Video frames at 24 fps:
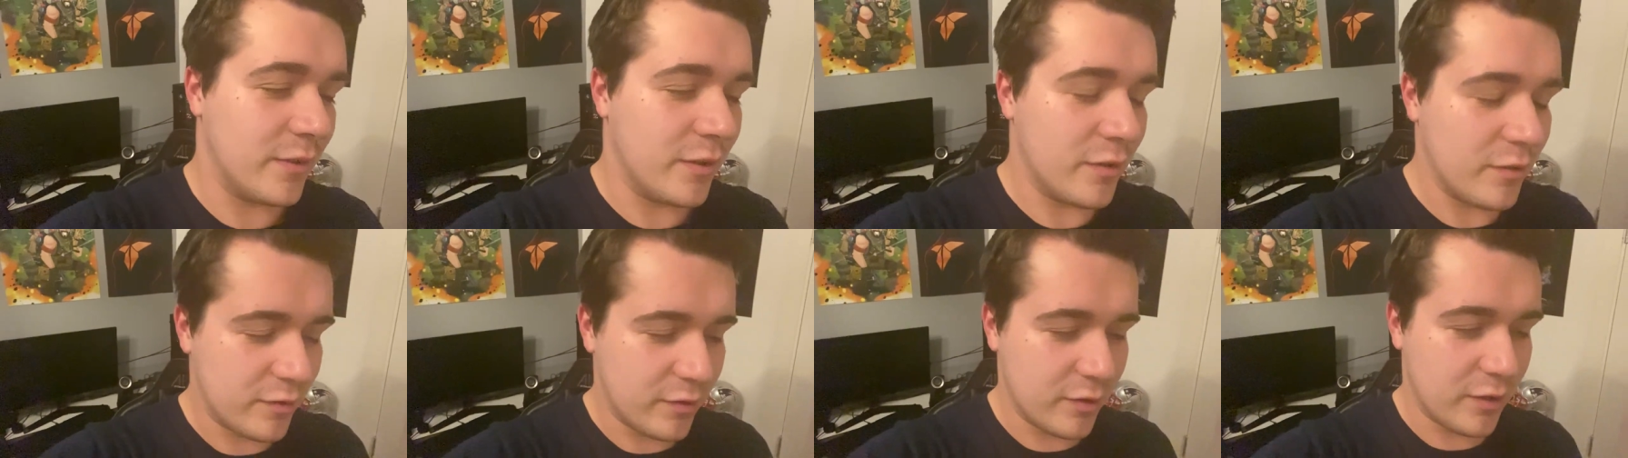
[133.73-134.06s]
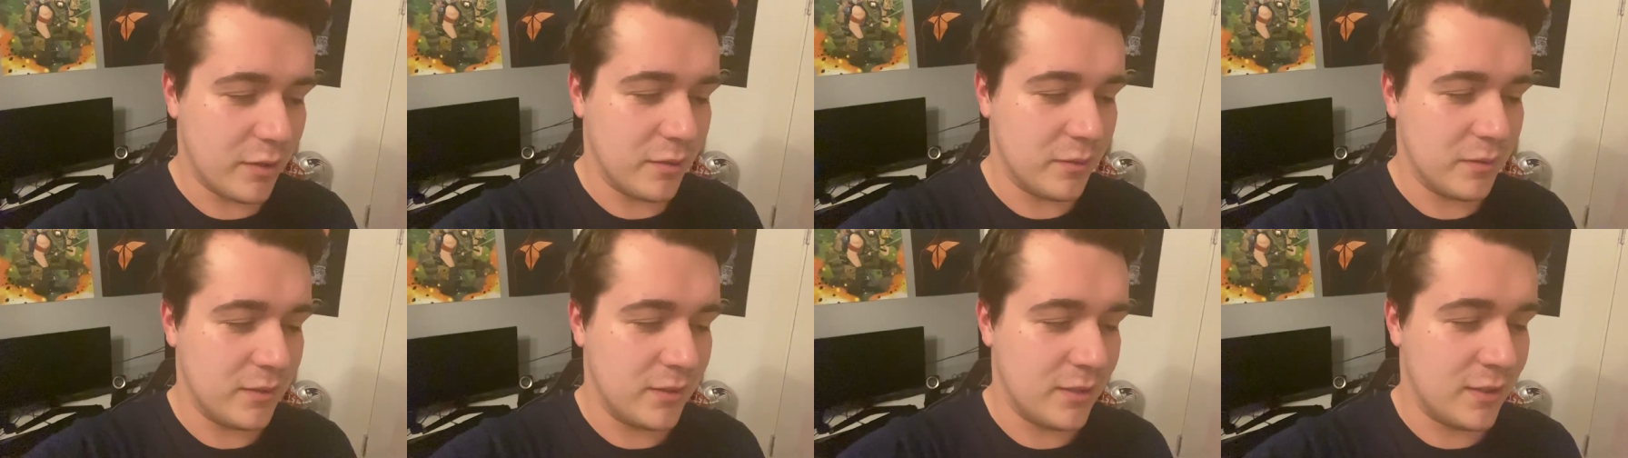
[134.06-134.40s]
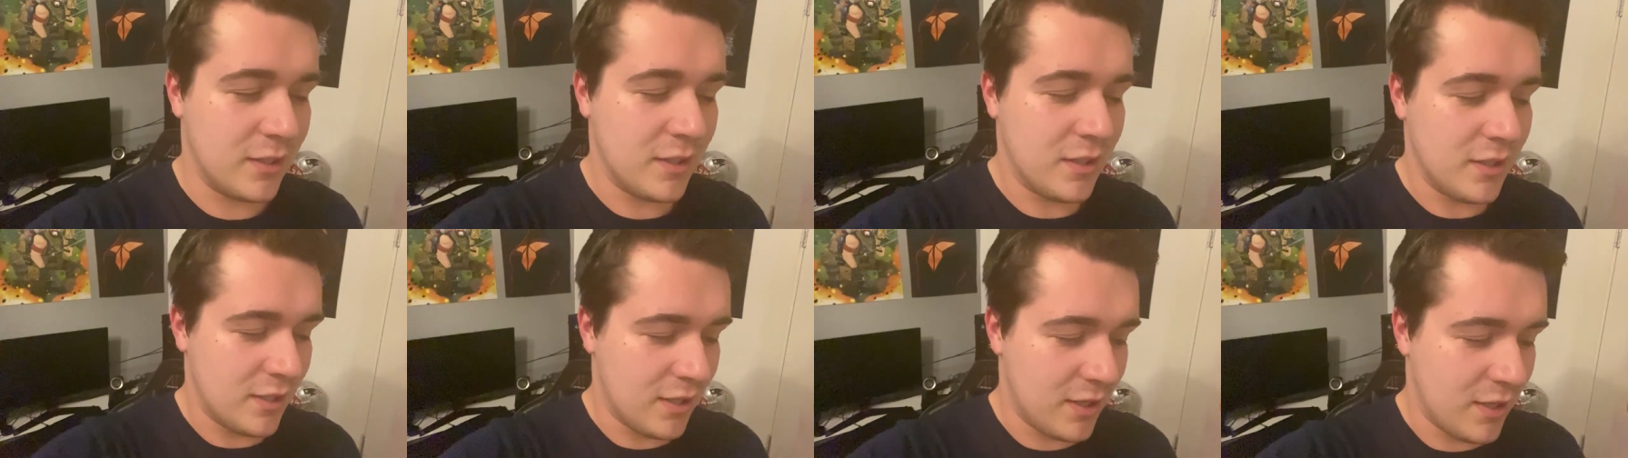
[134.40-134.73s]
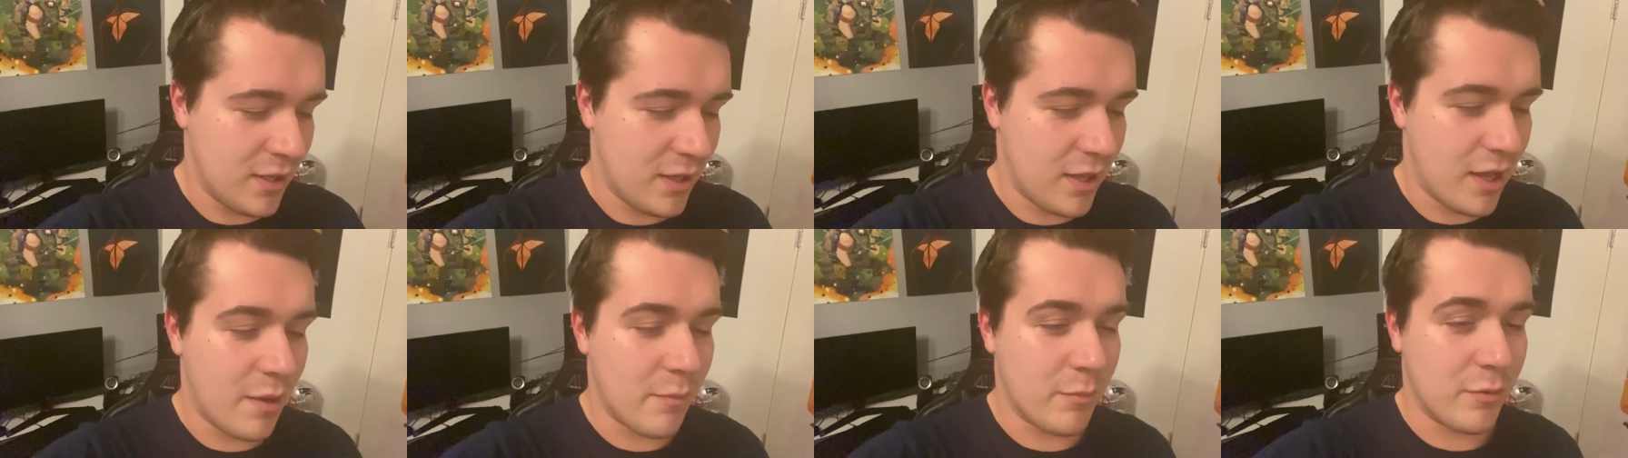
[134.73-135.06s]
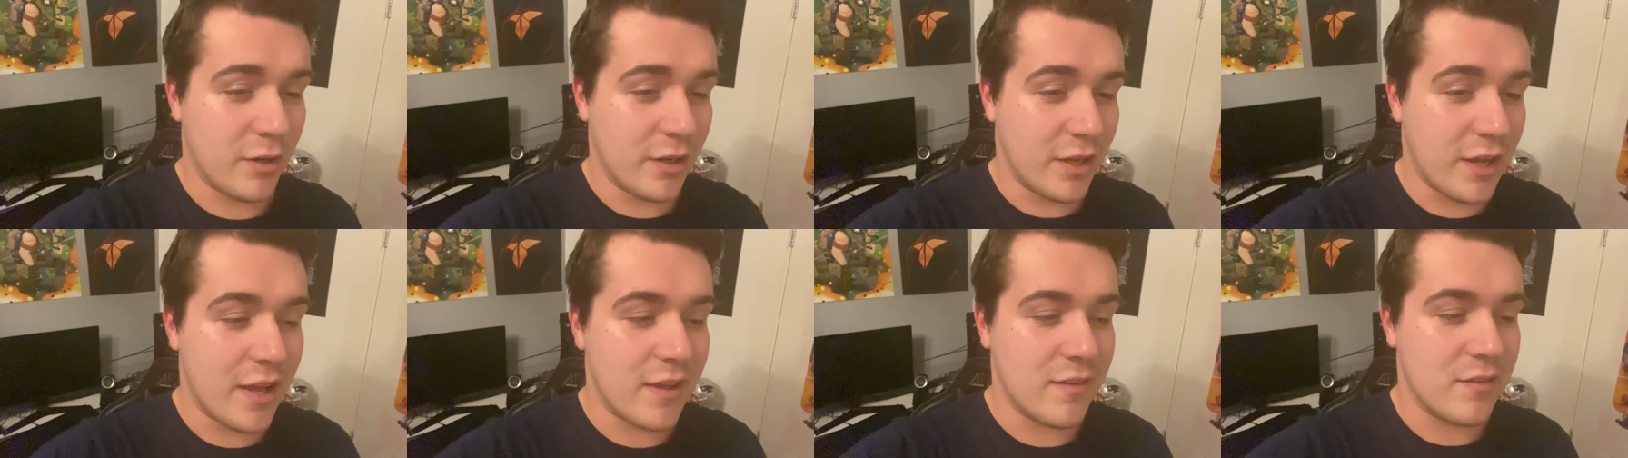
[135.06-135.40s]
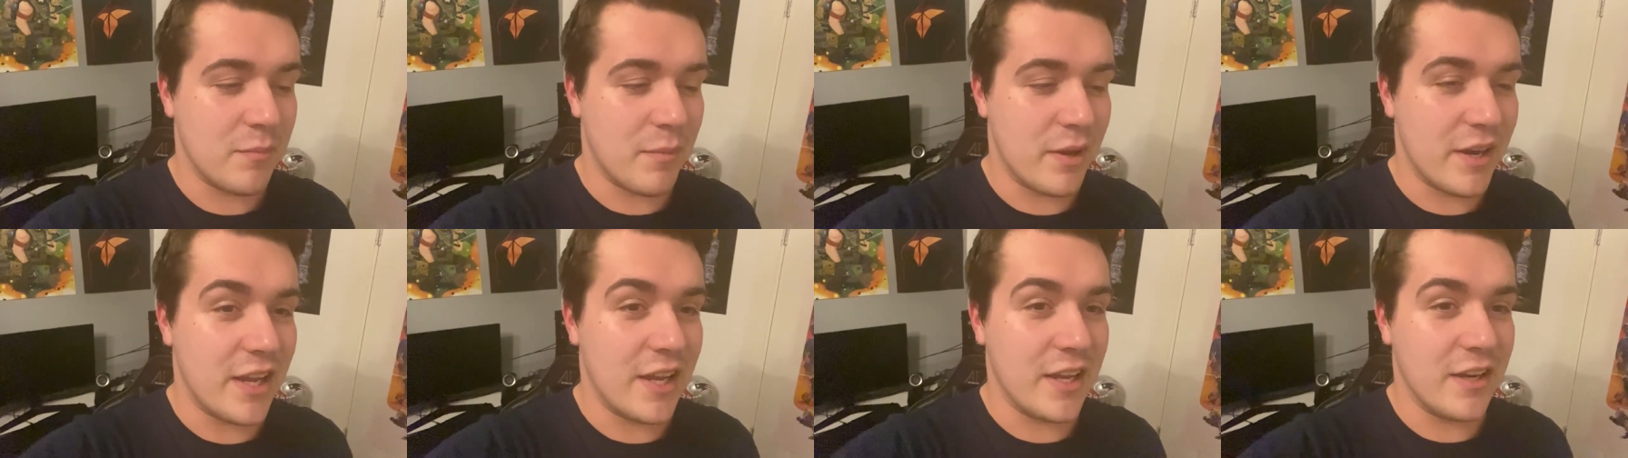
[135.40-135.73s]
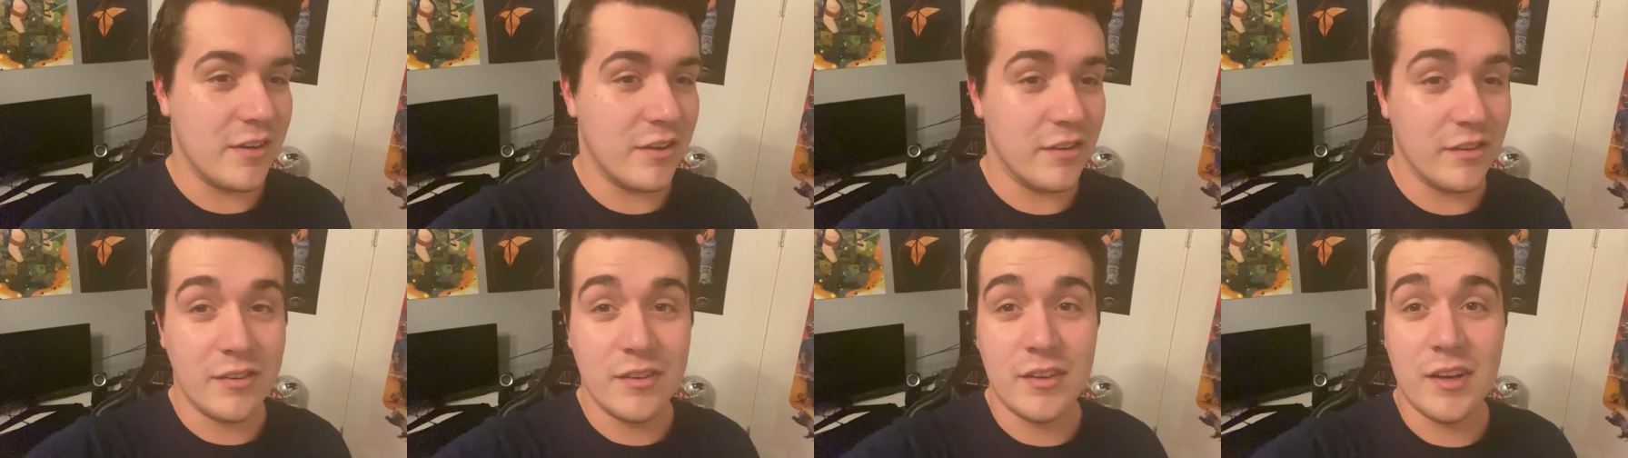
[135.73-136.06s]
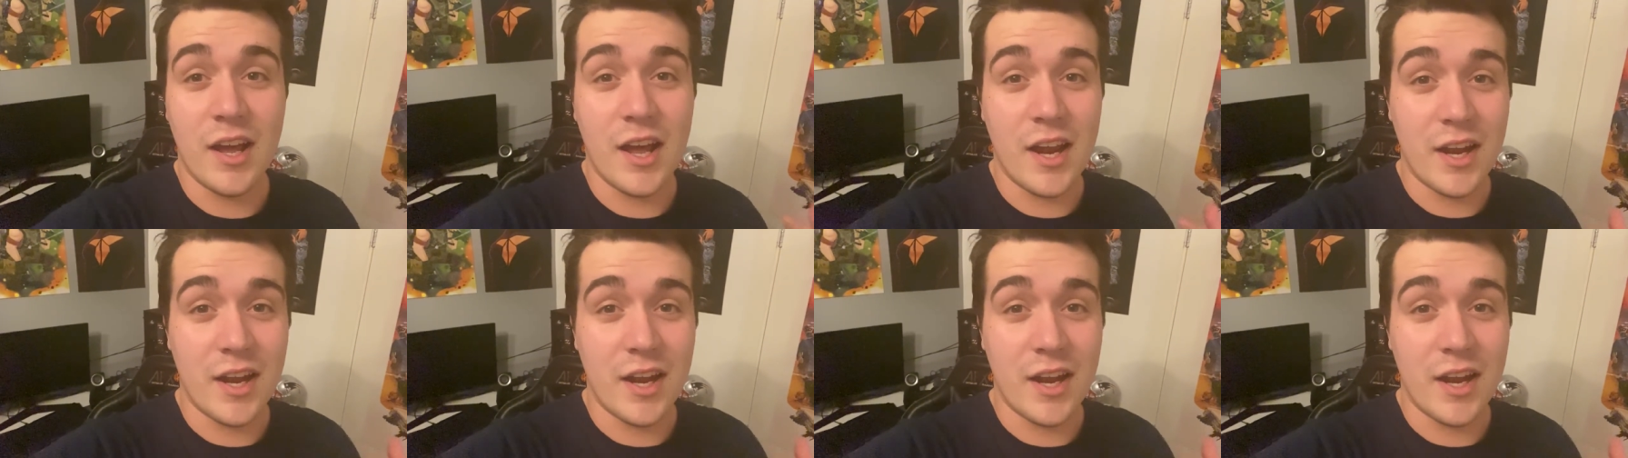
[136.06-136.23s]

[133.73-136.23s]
So I'm going to get some editing done